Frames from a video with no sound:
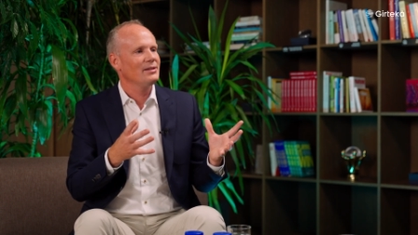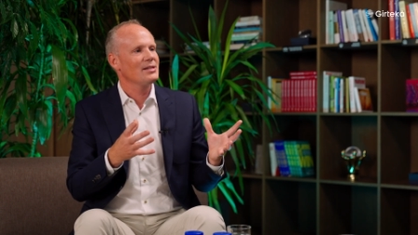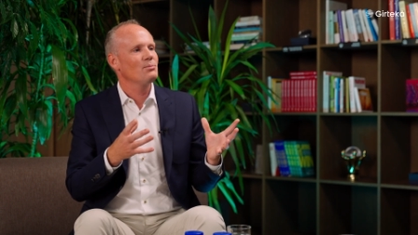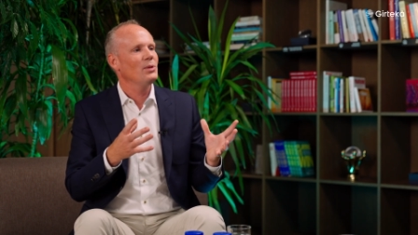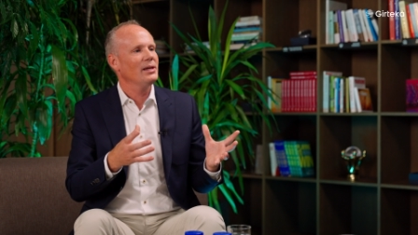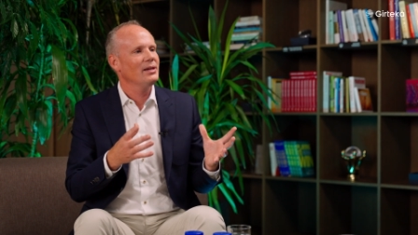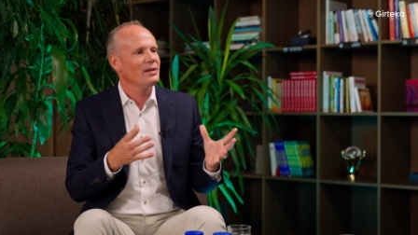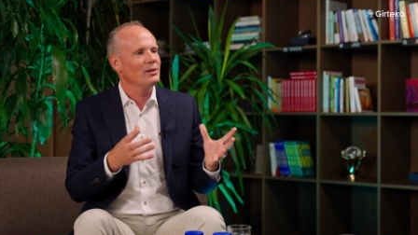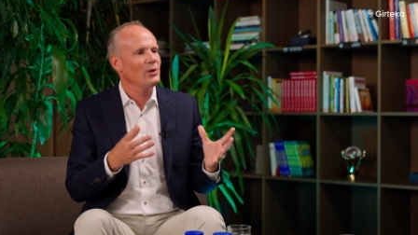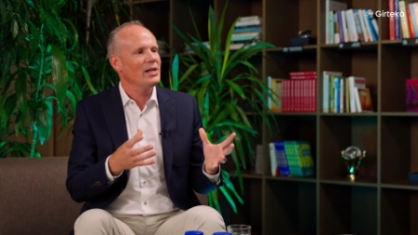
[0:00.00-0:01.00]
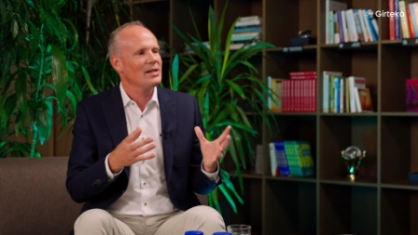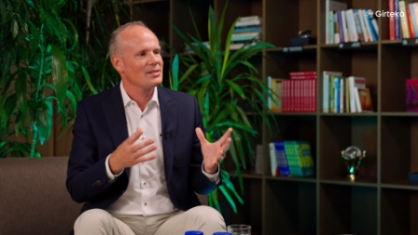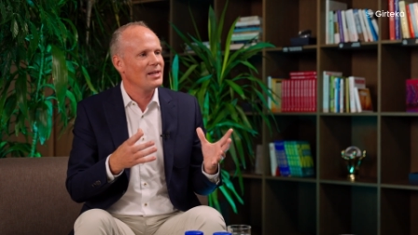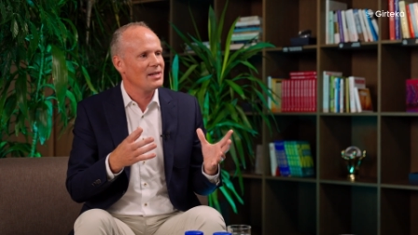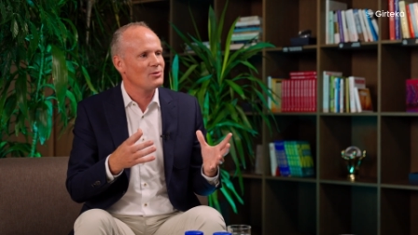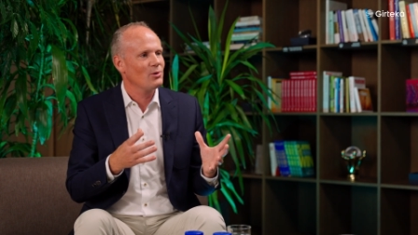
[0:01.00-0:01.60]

this big greenhouse gas